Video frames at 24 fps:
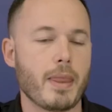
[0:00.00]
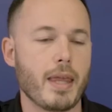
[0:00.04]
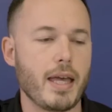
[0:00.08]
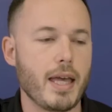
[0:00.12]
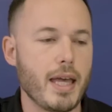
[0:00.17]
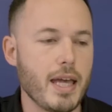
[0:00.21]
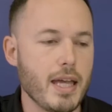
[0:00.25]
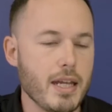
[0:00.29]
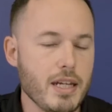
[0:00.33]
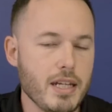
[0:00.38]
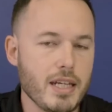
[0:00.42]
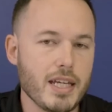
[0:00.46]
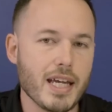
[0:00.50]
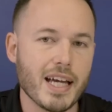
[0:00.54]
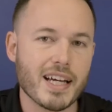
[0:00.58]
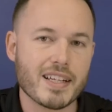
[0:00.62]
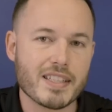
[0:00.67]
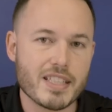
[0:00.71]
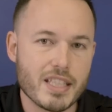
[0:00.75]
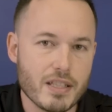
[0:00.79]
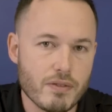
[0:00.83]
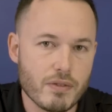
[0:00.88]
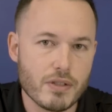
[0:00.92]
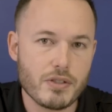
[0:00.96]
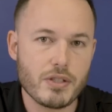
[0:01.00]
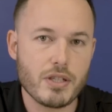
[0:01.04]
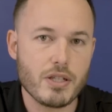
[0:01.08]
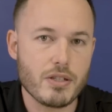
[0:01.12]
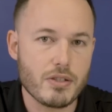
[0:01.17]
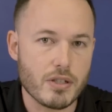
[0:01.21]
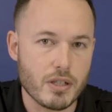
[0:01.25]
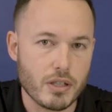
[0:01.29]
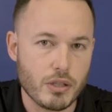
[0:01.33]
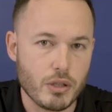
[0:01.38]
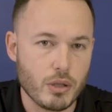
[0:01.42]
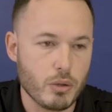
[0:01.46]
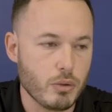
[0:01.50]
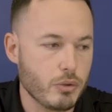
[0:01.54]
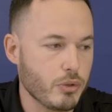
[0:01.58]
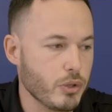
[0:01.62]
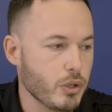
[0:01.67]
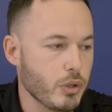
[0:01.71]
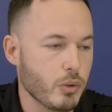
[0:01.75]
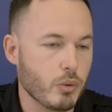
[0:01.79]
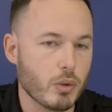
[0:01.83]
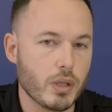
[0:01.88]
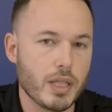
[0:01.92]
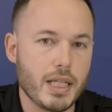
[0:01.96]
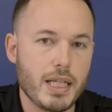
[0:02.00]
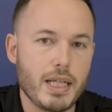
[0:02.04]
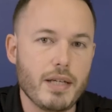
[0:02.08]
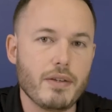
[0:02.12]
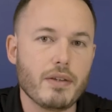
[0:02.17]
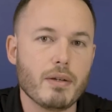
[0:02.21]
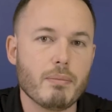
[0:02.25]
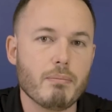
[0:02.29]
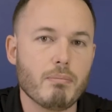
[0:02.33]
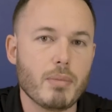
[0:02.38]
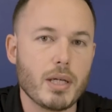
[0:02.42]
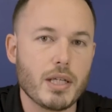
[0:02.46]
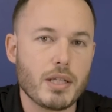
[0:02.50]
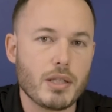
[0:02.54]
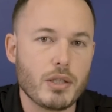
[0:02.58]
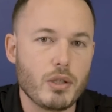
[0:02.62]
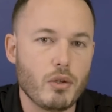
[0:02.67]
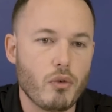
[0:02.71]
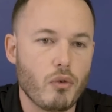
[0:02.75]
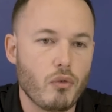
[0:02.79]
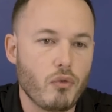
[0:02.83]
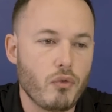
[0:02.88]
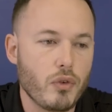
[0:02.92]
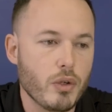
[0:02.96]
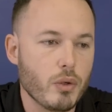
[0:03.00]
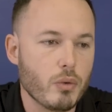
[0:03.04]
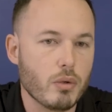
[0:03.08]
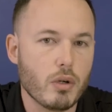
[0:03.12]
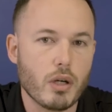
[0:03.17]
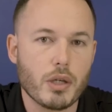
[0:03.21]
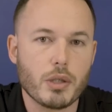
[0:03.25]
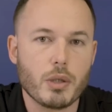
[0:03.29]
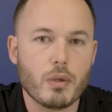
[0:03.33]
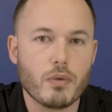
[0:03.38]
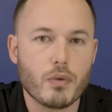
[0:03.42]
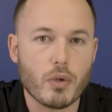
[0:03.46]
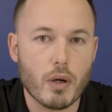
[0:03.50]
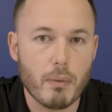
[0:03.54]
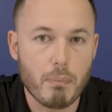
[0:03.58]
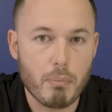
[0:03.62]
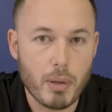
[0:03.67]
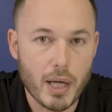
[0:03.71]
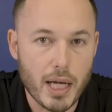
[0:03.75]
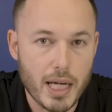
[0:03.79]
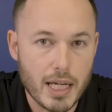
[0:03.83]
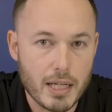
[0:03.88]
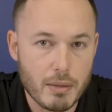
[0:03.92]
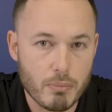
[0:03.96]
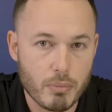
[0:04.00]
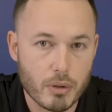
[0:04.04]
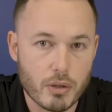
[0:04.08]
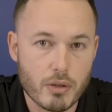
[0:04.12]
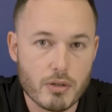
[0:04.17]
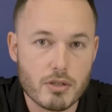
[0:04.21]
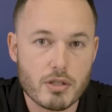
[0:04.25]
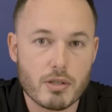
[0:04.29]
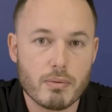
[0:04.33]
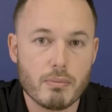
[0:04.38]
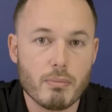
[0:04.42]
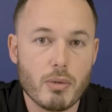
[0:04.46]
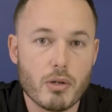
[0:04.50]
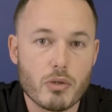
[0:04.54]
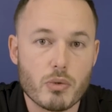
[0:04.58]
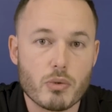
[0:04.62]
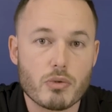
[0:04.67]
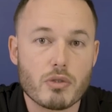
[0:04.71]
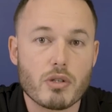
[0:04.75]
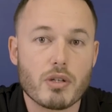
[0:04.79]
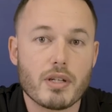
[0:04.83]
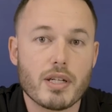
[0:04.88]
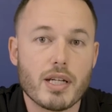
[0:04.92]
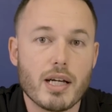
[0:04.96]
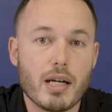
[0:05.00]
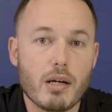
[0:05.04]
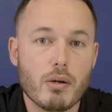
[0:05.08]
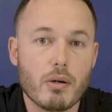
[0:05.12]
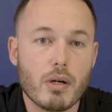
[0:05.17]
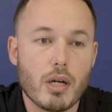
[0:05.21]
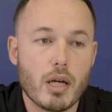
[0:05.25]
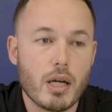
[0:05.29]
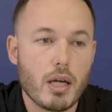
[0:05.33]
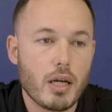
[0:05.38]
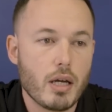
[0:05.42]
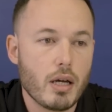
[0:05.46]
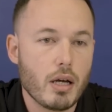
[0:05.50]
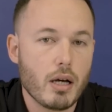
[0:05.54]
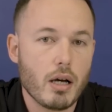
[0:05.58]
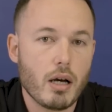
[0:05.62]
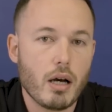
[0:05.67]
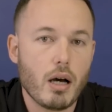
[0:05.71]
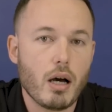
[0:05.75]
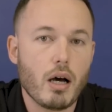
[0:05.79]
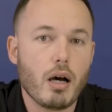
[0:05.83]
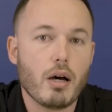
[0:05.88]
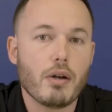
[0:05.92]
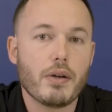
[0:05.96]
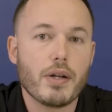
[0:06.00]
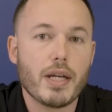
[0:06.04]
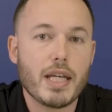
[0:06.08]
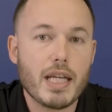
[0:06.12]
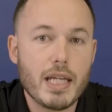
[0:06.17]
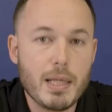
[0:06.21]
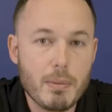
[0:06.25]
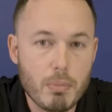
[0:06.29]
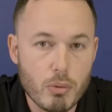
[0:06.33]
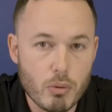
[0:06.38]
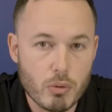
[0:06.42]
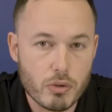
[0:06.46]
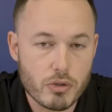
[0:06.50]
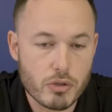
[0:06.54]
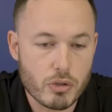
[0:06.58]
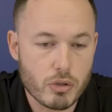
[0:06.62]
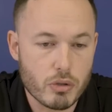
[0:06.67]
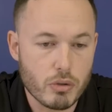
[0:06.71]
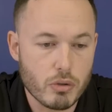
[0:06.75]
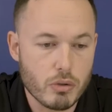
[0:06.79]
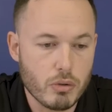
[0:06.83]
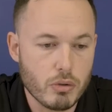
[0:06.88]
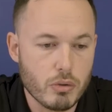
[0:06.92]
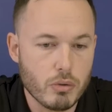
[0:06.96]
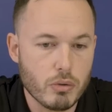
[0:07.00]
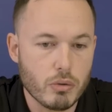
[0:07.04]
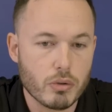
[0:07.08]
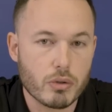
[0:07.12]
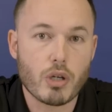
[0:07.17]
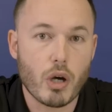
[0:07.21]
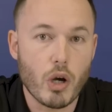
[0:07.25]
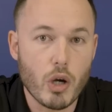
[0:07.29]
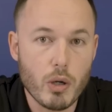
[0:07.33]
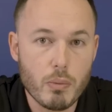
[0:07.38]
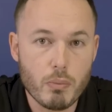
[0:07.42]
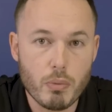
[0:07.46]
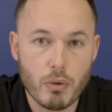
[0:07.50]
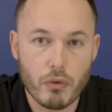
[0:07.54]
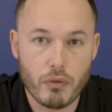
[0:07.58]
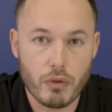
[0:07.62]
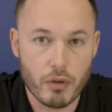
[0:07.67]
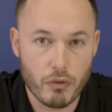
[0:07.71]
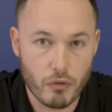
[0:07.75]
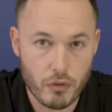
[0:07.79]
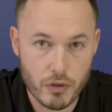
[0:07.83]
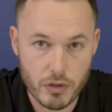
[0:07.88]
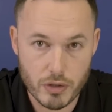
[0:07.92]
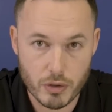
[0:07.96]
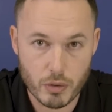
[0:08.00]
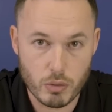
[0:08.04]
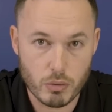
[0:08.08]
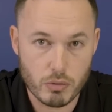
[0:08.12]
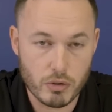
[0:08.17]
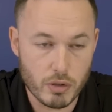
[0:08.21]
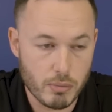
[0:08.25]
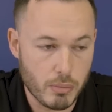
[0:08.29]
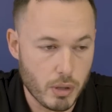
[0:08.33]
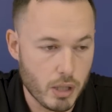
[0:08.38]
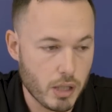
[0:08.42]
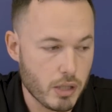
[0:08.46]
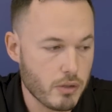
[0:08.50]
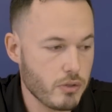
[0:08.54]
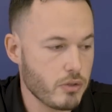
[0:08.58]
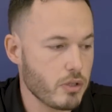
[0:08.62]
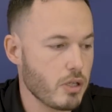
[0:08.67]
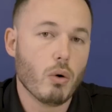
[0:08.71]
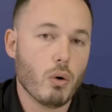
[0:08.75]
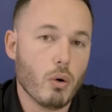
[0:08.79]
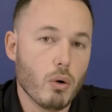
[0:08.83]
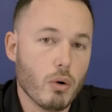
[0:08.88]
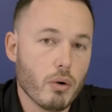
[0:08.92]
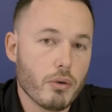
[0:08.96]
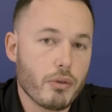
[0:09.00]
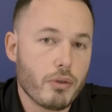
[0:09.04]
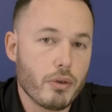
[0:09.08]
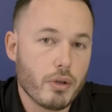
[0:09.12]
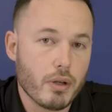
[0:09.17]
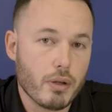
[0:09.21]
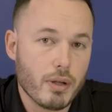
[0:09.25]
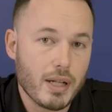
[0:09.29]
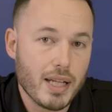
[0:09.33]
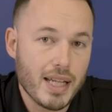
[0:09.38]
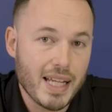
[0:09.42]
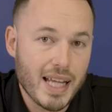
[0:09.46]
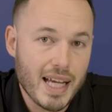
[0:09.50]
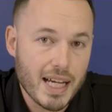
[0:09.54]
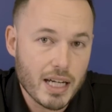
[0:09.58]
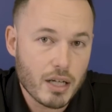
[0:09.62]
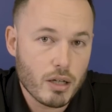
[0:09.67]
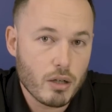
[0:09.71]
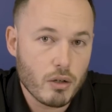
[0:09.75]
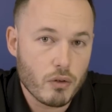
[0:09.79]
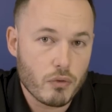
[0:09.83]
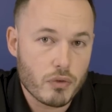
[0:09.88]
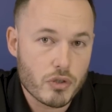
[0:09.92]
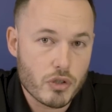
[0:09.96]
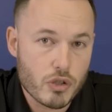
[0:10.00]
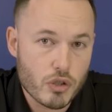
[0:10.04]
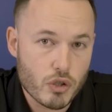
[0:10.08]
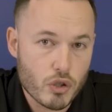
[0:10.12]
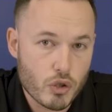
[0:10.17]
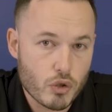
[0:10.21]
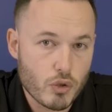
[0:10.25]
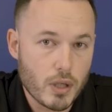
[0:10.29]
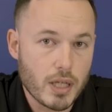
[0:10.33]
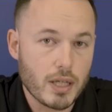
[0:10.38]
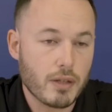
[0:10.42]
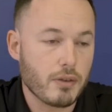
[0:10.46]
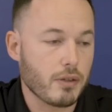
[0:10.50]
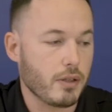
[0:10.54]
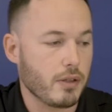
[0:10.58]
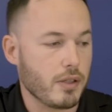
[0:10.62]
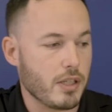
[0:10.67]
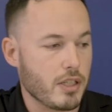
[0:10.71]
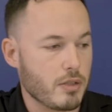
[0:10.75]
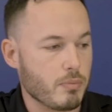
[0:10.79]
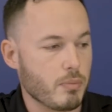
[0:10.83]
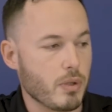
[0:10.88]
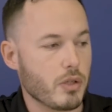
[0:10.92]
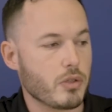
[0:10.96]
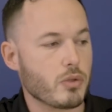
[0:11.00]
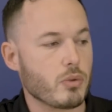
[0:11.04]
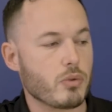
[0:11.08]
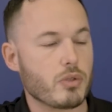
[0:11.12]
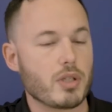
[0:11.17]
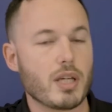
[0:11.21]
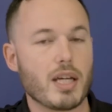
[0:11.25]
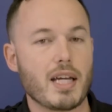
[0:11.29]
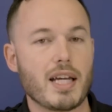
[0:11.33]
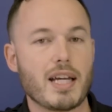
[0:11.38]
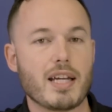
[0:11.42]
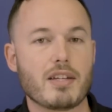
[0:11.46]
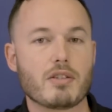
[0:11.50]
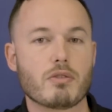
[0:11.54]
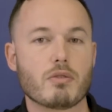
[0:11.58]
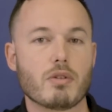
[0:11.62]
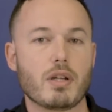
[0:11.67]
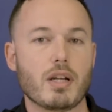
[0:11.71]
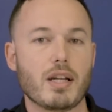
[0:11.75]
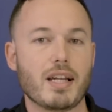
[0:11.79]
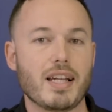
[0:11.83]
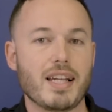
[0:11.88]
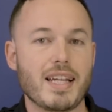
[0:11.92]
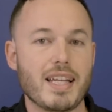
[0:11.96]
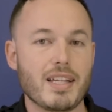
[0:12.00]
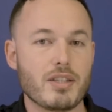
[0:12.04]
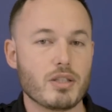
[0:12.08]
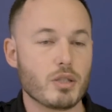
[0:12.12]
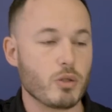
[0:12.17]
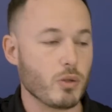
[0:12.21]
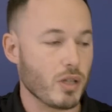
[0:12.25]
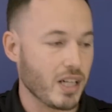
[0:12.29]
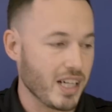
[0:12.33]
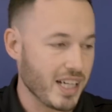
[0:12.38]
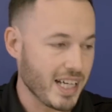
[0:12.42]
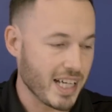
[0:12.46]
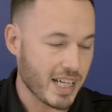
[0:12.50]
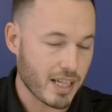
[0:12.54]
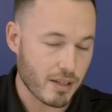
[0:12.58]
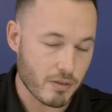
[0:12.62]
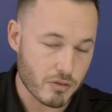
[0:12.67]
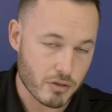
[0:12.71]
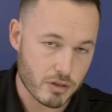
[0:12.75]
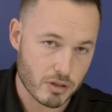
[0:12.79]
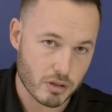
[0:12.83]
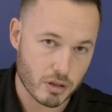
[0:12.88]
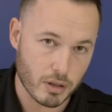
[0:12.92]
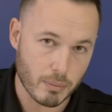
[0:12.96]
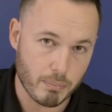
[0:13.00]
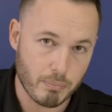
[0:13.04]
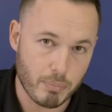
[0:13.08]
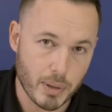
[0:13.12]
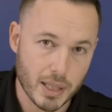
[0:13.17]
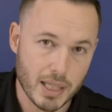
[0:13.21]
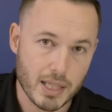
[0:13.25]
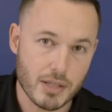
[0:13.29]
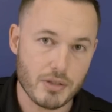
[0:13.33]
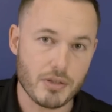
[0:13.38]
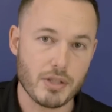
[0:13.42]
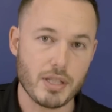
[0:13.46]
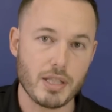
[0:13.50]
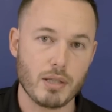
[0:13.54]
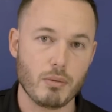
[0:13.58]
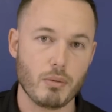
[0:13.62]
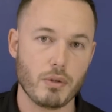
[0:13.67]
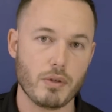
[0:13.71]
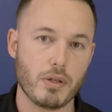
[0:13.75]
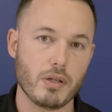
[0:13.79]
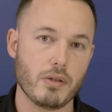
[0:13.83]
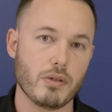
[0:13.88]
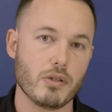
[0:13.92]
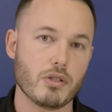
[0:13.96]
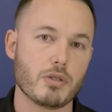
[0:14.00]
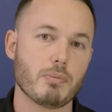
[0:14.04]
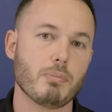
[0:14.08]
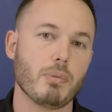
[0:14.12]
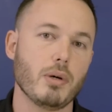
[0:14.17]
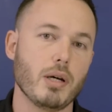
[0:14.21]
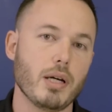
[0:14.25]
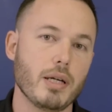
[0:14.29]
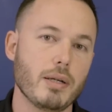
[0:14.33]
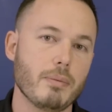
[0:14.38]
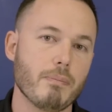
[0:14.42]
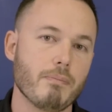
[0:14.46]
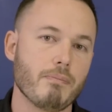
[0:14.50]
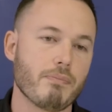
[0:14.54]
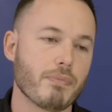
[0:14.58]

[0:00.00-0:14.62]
any activities that you do will either make you feel like you've got pain because the muscles are now unable to cope with the physical demands, or the lack of strength in these muscles has led to a lack of stability within the spine.